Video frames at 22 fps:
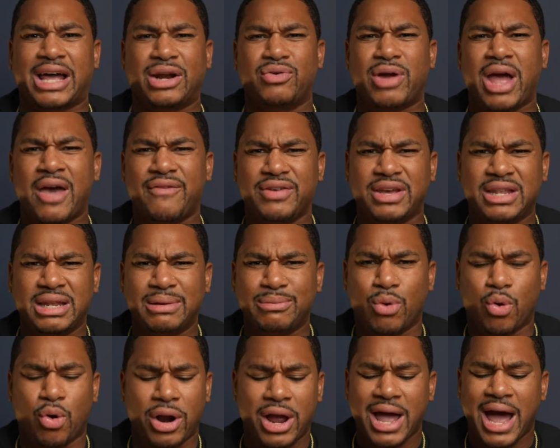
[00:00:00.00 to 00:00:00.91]
I don't have any
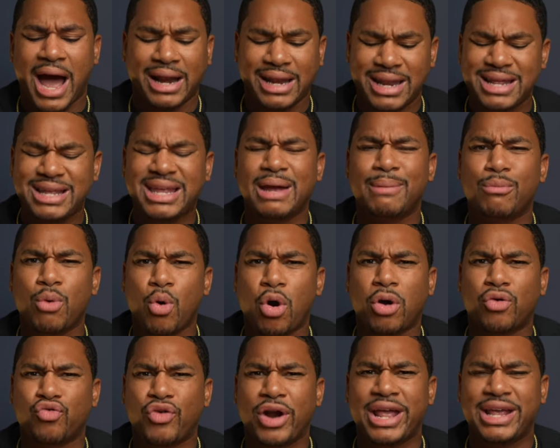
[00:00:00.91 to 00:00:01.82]
more. I need to get
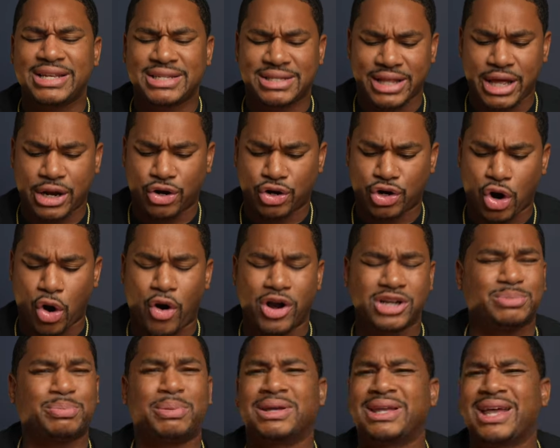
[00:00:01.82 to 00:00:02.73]
more raised letter
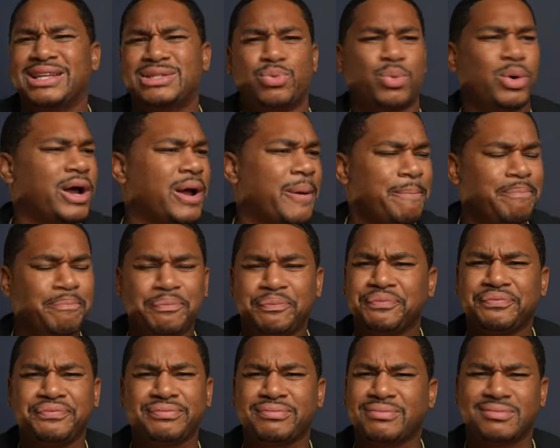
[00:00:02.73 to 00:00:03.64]
cards, but guess what?
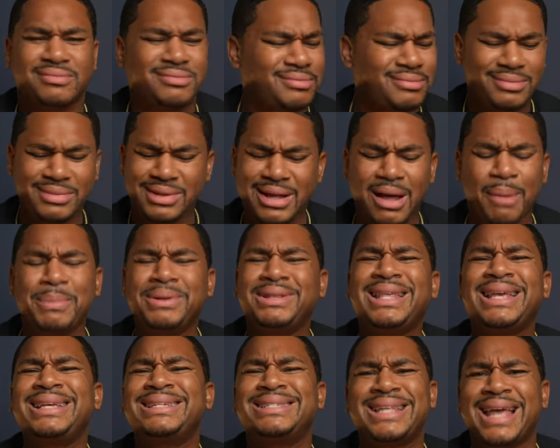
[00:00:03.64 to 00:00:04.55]
I mean,
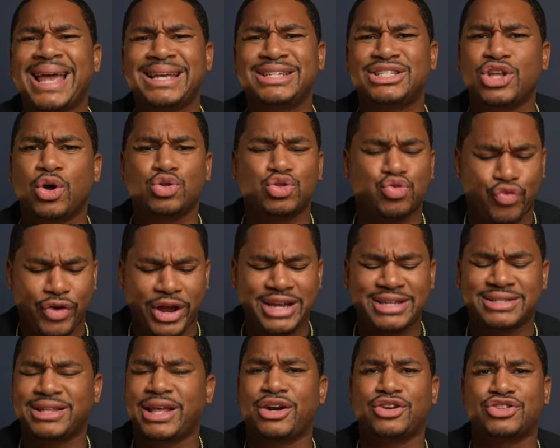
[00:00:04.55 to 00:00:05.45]
these days, those
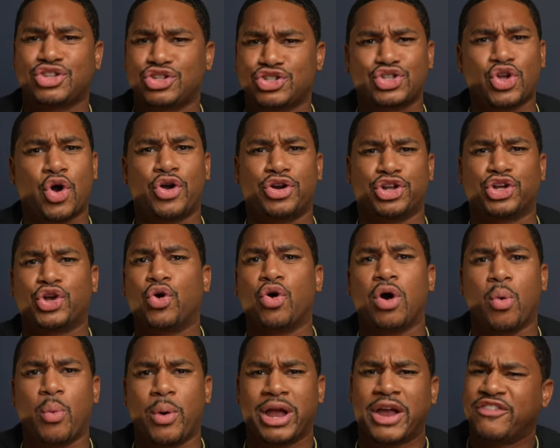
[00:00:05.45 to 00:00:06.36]
raised letters are starting to go
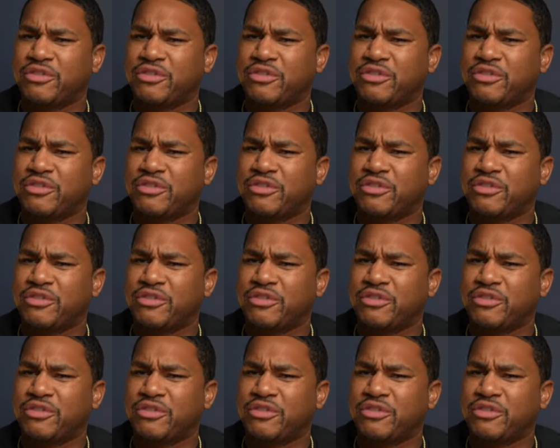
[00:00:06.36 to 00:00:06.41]
away.